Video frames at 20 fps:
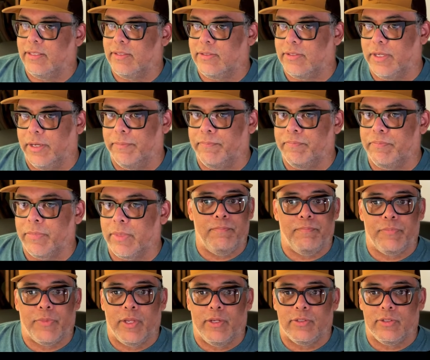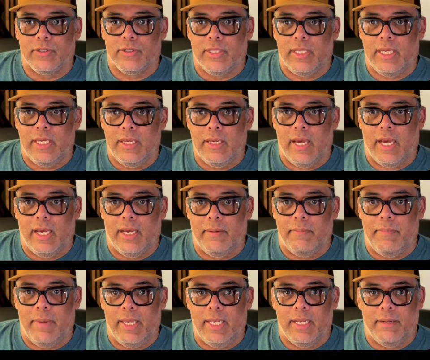So those are the
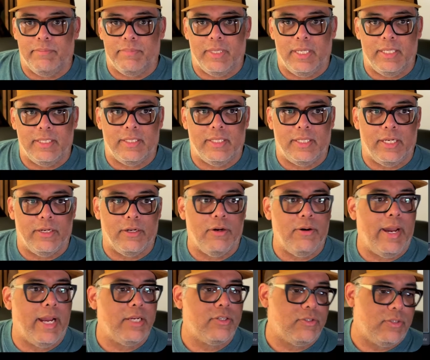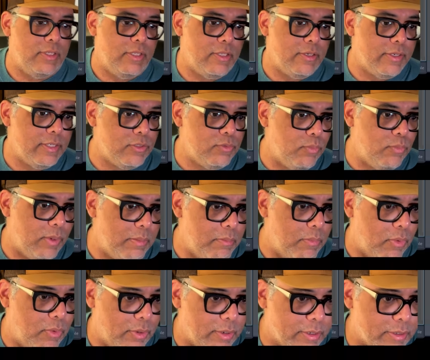main updates here. Oh, actually, there is one
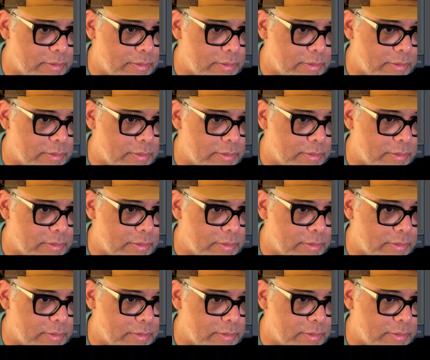more.